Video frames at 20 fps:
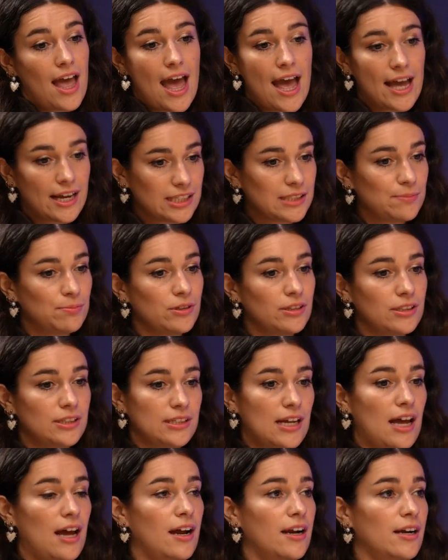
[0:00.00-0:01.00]

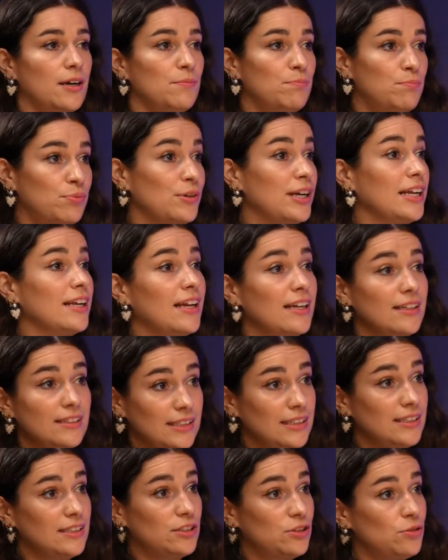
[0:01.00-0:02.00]
experts are bringing
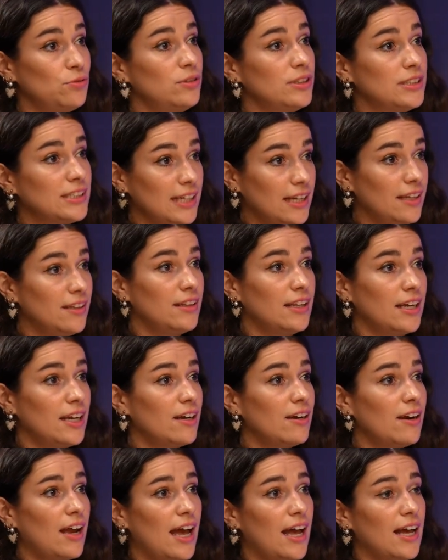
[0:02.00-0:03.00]
these tools in
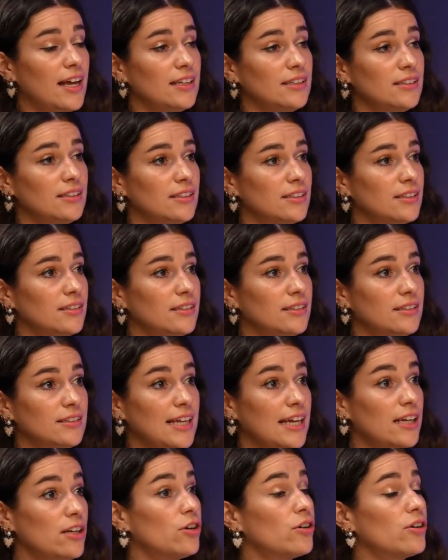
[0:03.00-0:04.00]
there and
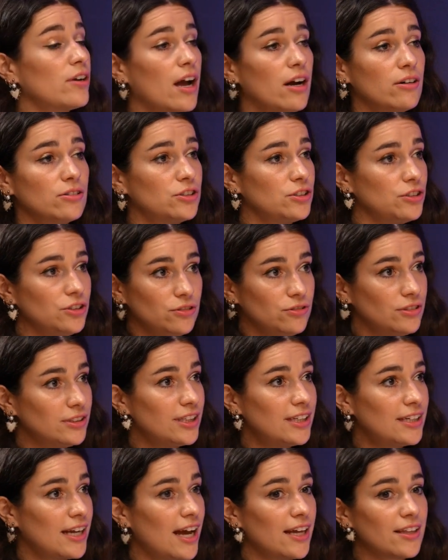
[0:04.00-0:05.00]
they learn how to
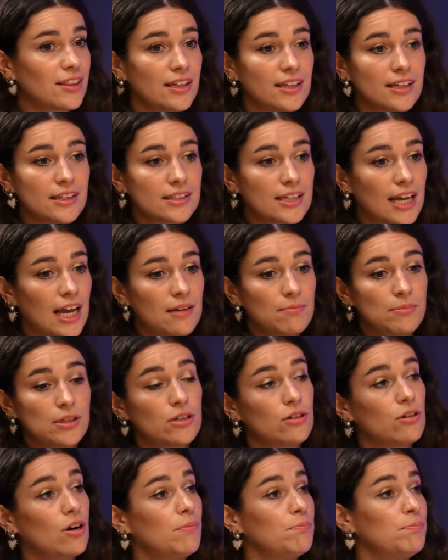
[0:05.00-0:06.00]
use it, I think it can
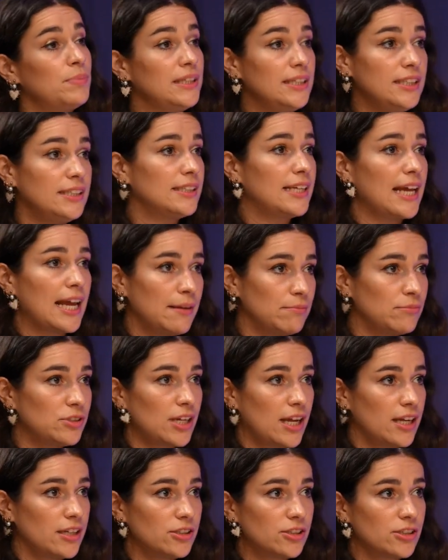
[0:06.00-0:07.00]
be a complete game
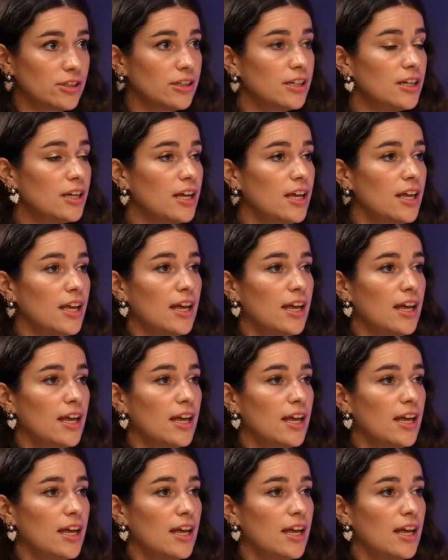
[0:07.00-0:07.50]
changer.